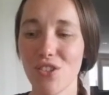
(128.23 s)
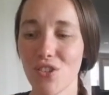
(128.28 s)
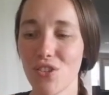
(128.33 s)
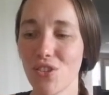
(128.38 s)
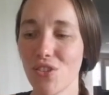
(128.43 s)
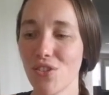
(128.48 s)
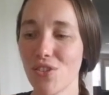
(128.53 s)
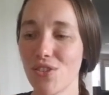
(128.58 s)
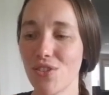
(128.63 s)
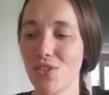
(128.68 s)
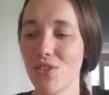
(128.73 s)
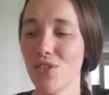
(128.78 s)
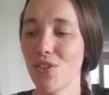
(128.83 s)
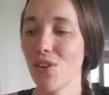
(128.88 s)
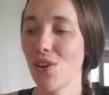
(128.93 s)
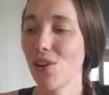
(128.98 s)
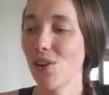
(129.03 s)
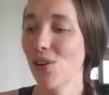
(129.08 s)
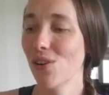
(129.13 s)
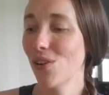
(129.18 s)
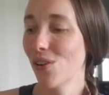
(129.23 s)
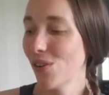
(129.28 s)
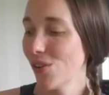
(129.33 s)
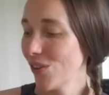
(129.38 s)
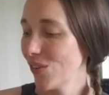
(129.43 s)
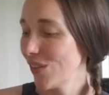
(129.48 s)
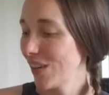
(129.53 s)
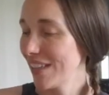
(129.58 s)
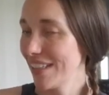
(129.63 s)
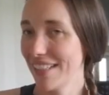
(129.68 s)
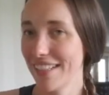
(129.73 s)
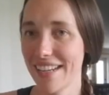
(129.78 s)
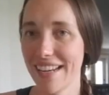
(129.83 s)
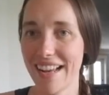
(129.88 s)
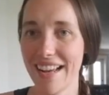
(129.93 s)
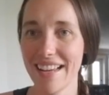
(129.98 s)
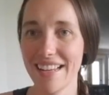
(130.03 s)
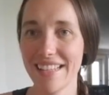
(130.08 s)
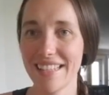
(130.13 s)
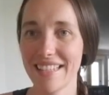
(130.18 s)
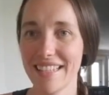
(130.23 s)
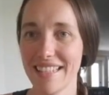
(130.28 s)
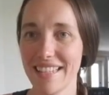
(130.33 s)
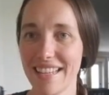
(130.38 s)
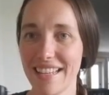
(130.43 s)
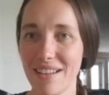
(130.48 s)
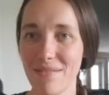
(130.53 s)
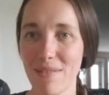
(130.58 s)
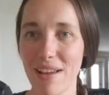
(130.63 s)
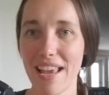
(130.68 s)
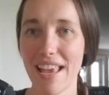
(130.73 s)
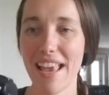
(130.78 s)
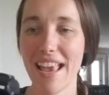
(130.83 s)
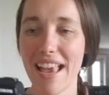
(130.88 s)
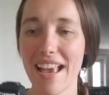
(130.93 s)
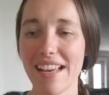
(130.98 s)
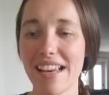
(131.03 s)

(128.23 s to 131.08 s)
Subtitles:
so nice in my hand.